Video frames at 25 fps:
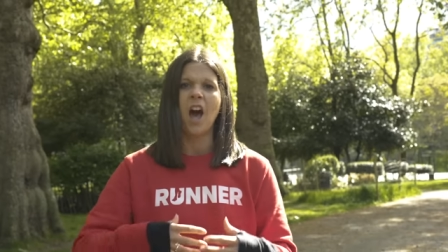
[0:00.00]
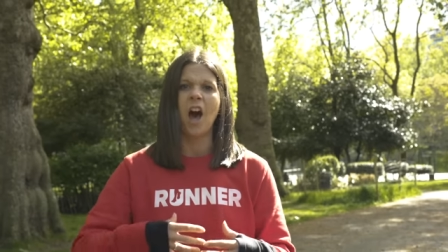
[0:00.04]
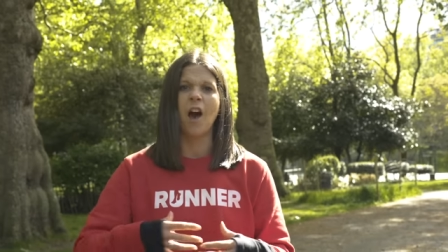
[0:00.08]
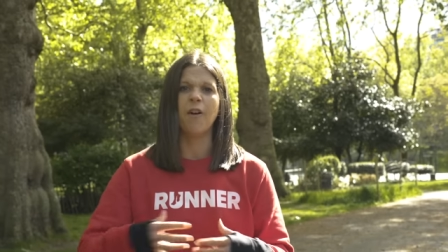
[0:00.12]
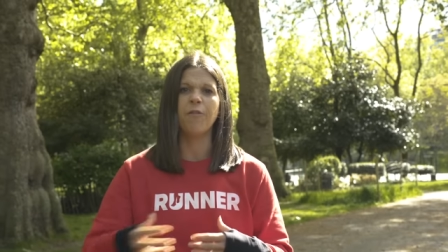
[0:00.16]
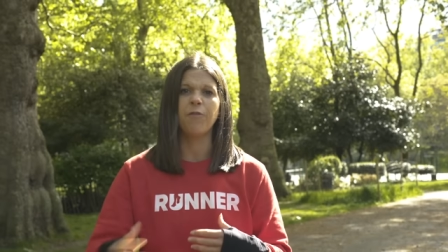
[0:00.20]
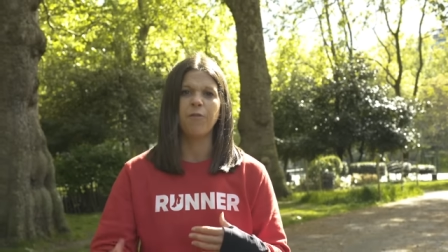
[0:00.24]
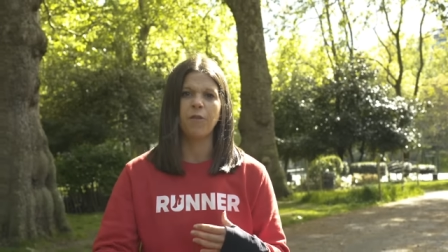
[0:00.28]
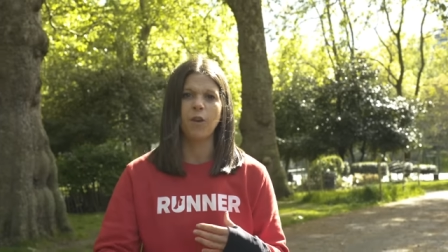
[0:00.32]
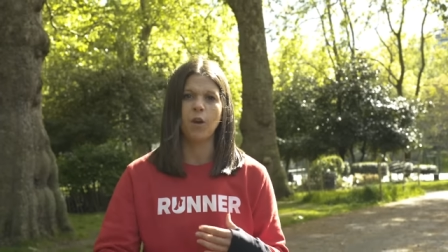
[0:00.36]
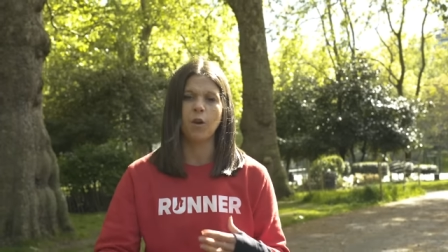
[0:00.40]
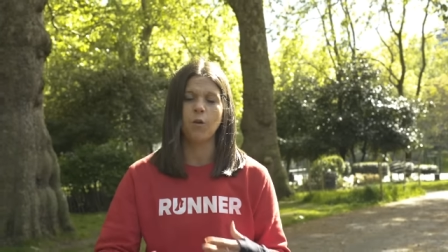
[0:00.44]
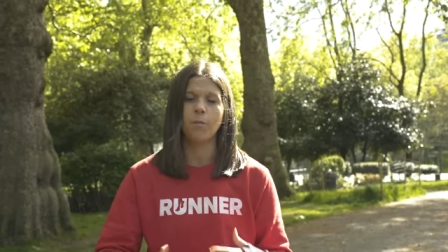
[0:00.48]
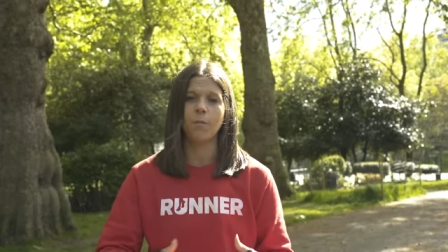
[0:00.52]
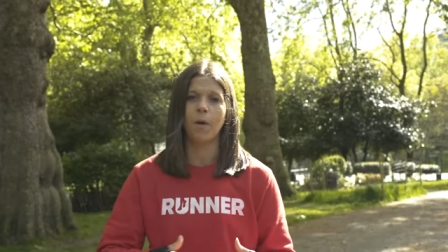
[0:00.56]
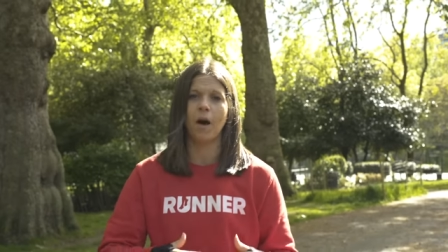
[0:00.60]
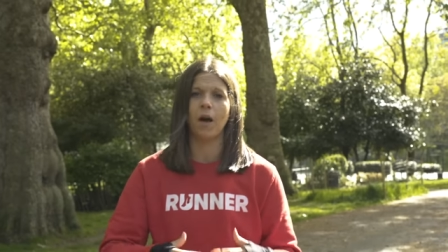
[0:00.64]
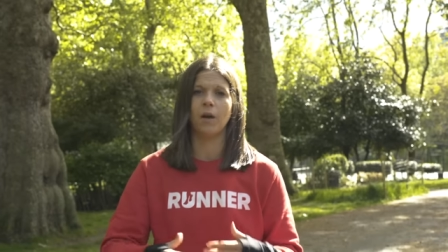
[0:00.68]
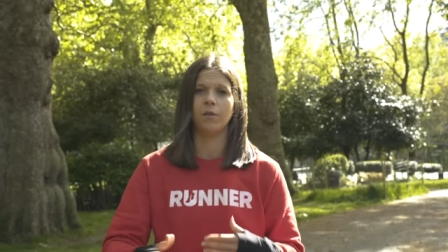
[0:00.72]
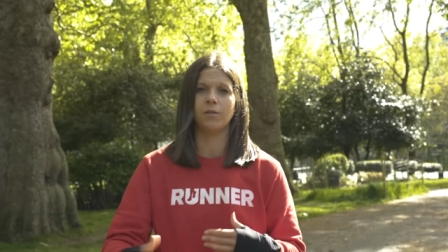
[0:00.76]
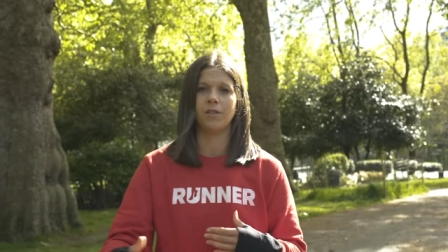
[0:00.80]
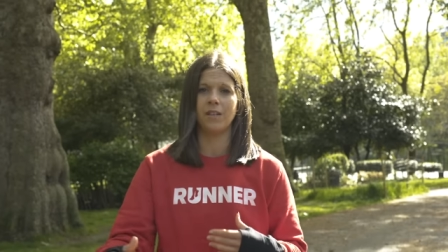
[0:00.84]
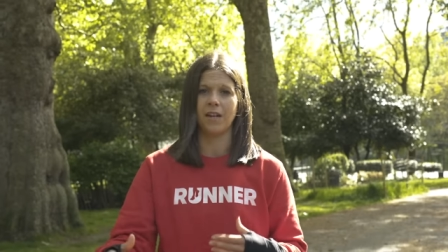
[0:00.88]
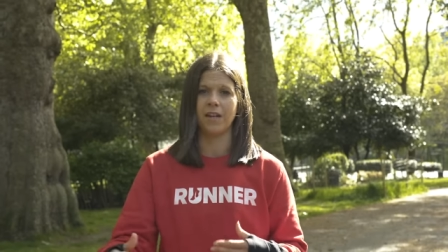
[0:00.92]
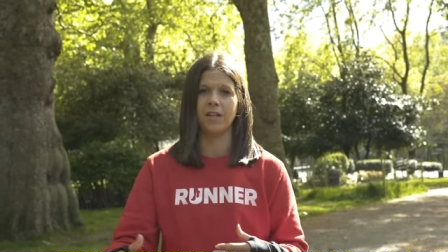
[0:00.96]
a few
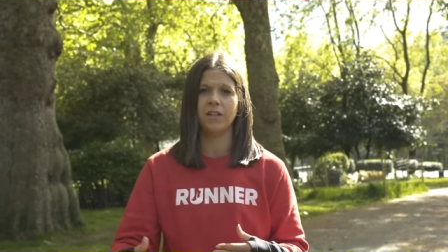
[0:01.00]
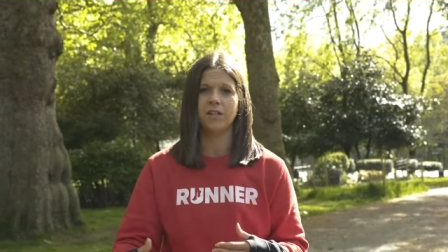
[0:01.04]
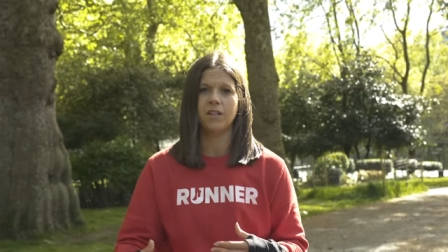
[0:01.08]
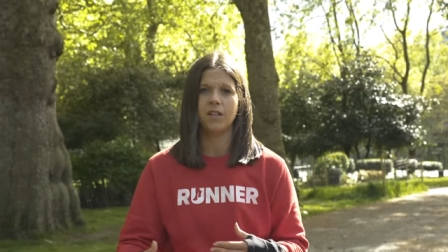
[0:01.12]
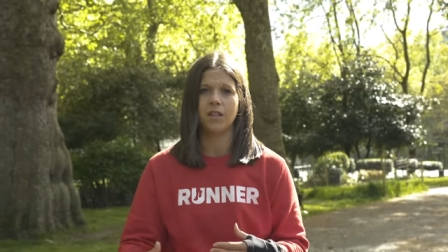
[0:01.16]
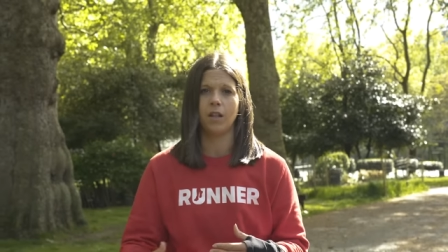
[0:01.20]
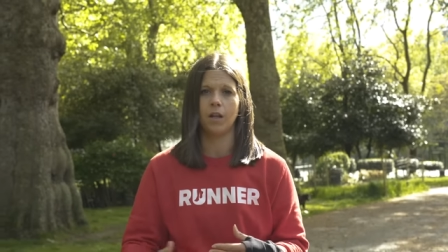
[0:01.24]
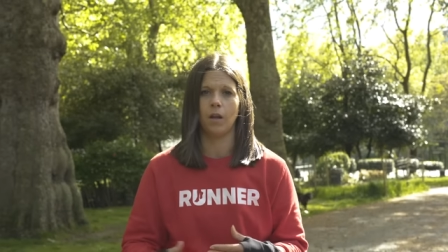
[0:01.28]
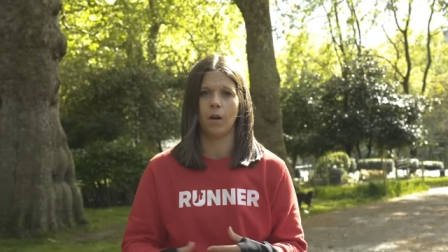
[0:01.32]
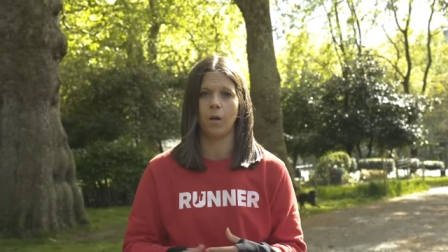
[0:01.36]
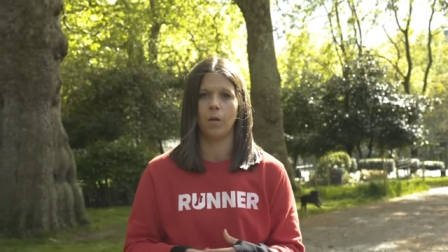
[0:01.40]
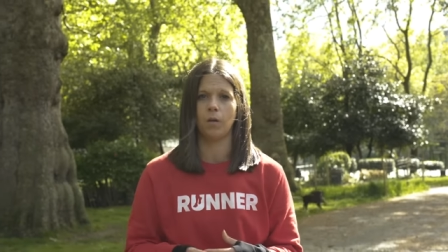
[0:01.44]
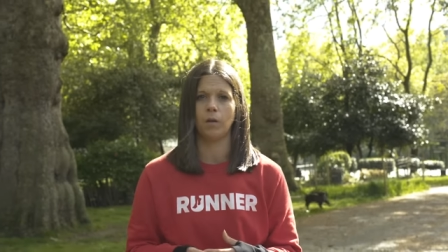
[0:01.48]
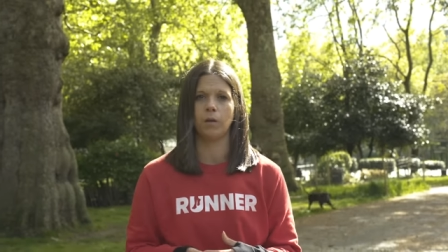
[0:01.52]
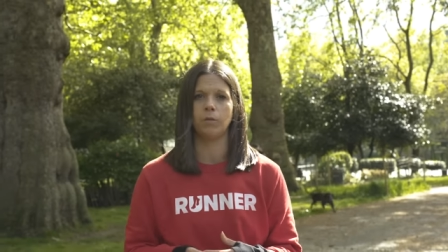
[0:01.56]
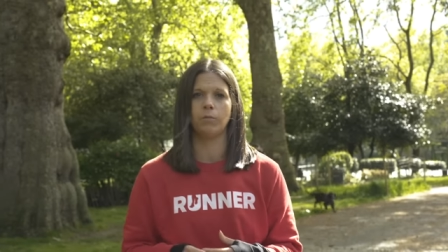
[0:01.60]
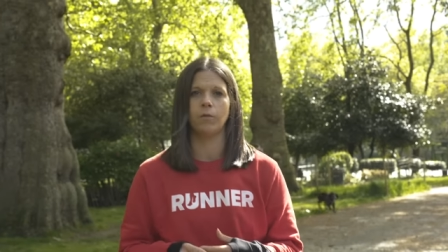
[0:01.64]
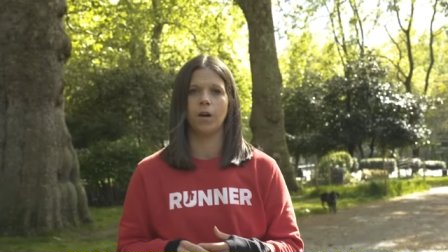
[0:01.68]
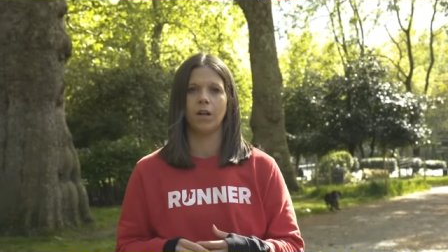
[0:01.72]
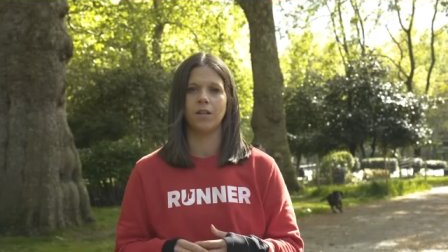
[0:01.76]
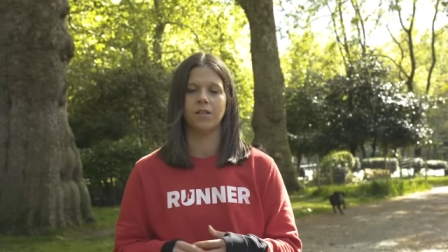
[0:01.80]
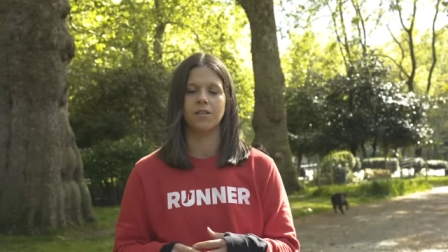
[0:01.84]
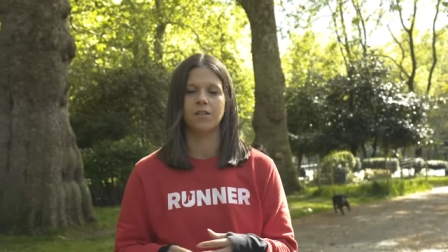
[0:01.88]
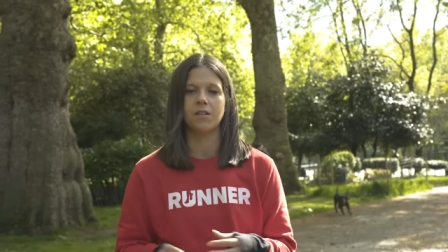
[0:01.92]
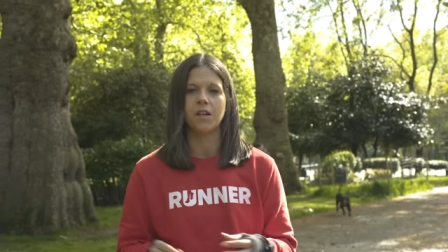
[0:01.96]
miles into the longer
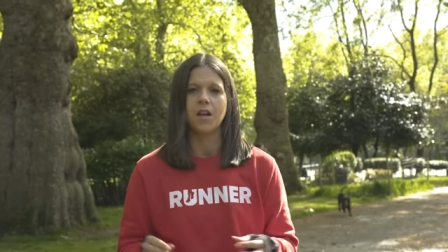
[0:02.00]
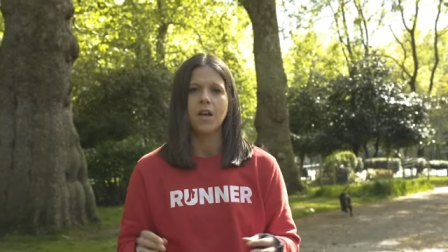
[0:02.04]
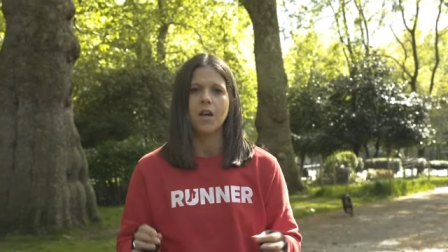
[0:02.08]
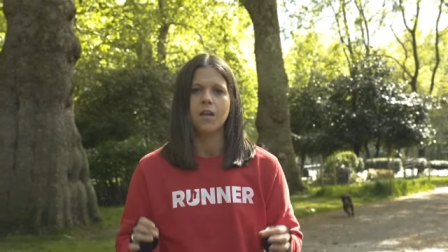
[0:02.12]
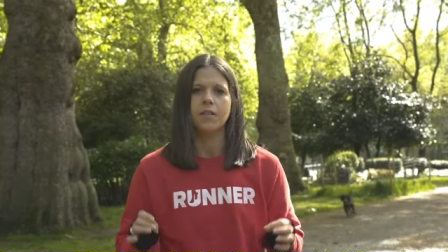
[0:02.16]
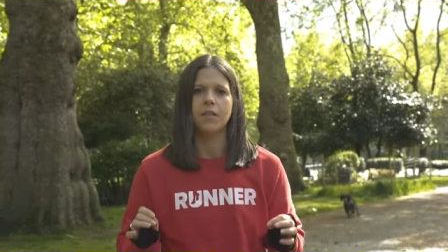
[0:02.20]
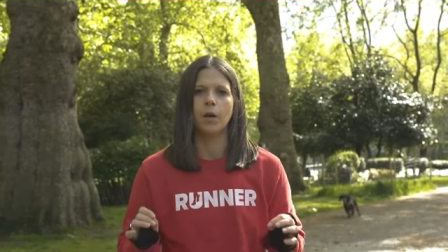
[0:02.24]
runs